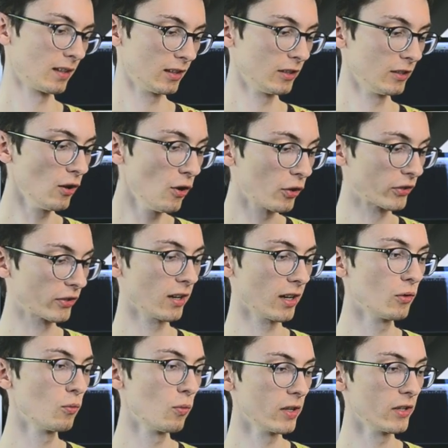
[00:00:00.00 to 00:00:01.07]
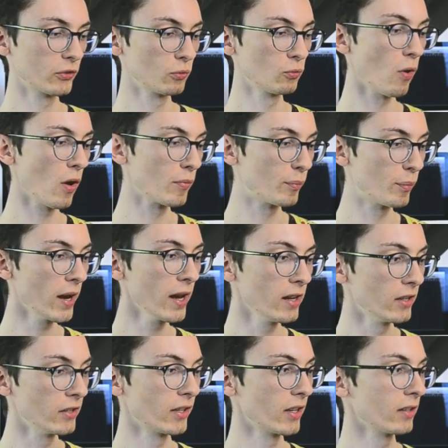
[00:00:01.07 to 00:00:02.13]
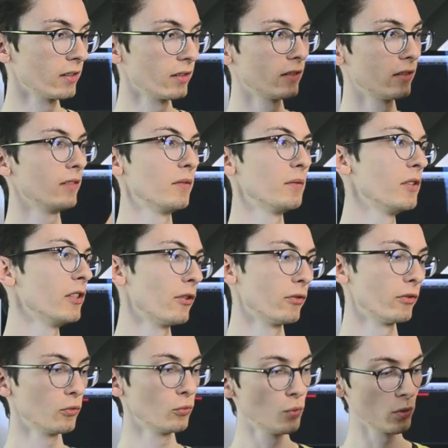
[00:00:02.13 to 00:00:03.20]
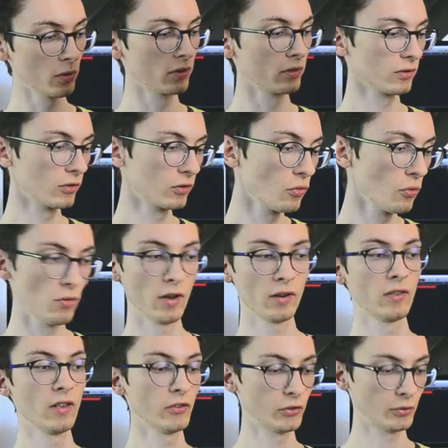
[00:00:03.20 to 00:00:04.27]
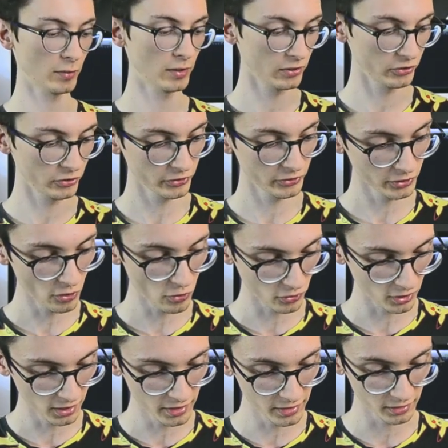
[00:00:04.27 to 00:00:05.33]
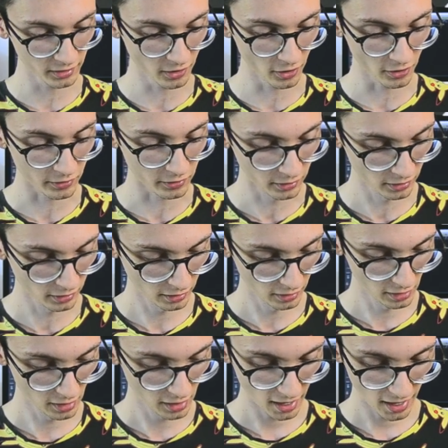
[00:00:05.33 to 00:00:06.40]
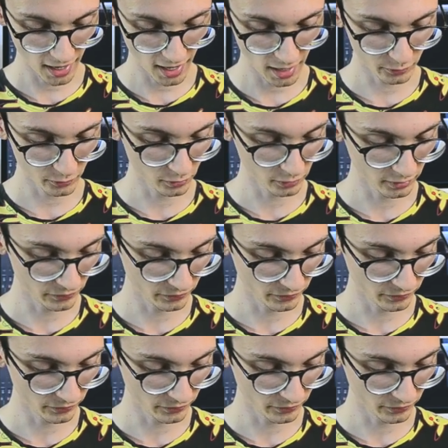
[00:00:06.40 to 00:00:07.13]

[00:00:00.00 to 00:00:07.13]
it looks like it's one piece, and you know, the wood grew like this, but it's so cleanly done. Absolutely